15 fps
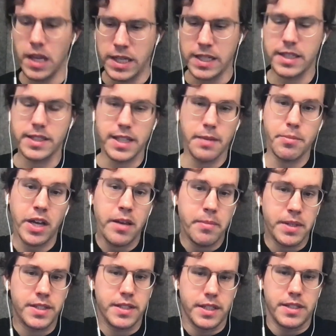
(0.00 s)
And at the same
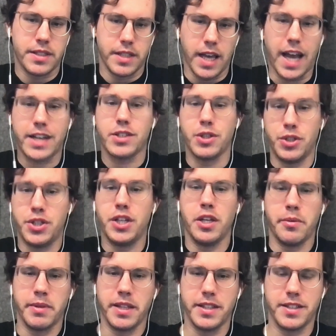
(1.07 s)
time, it's, it's actually
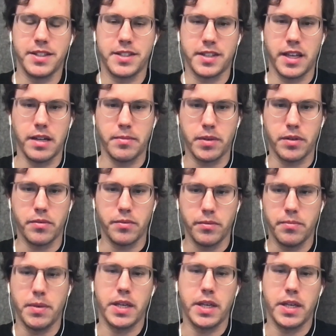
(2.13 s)
genuinely sustainable